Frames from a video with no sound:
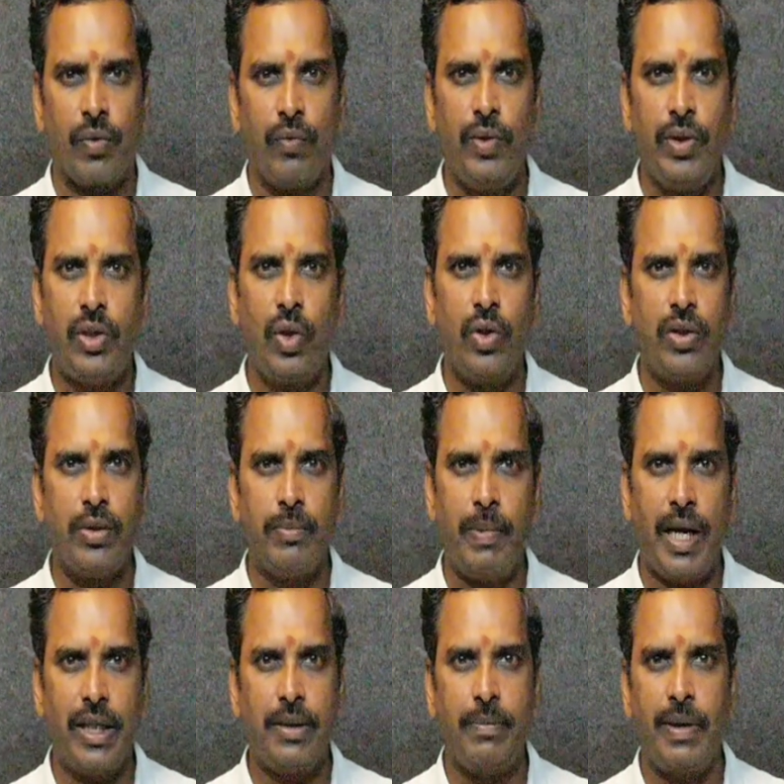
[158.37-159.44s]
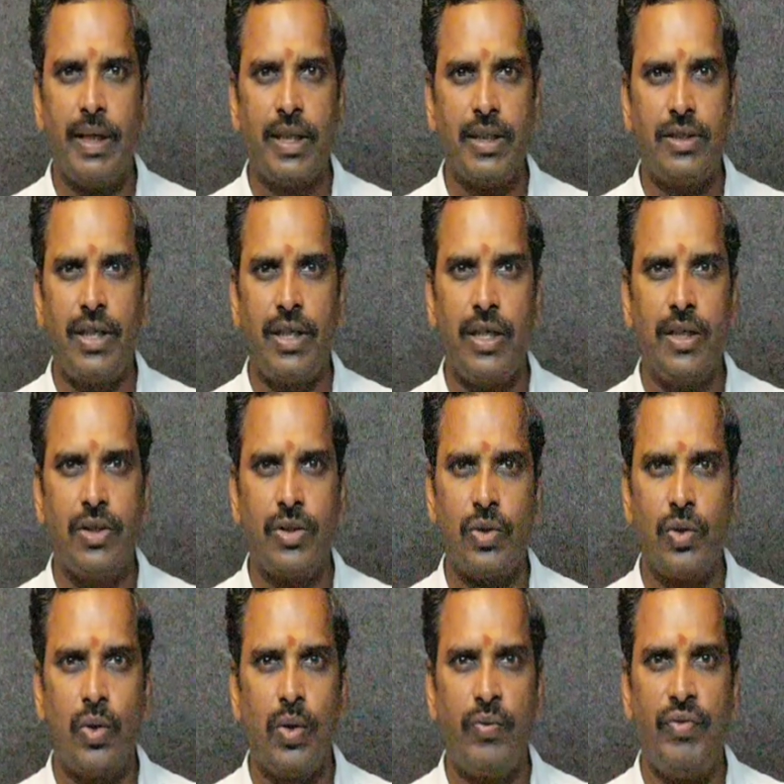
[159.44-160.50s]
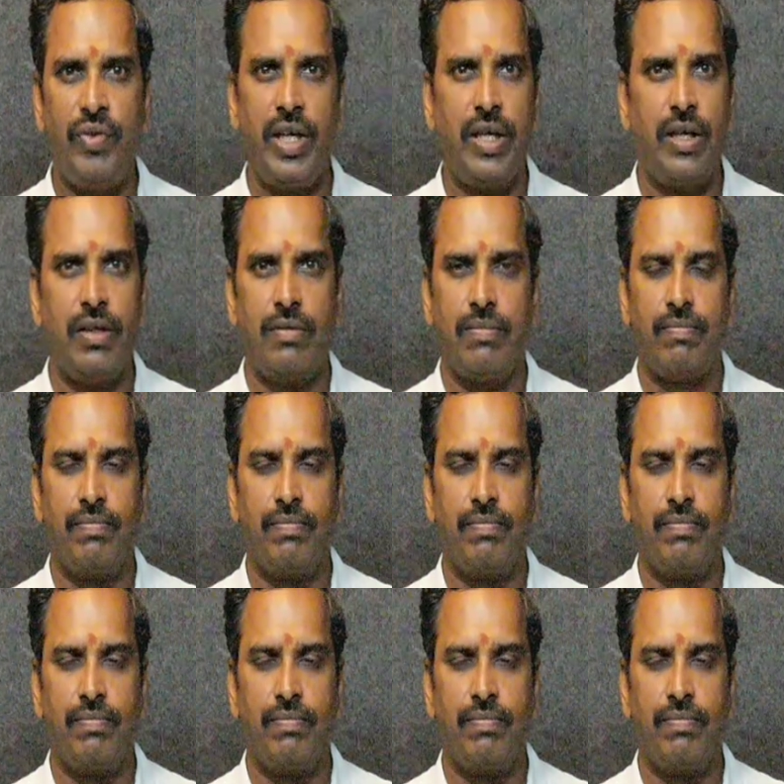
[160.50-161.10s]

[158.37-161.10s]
Without mathematics there is no field.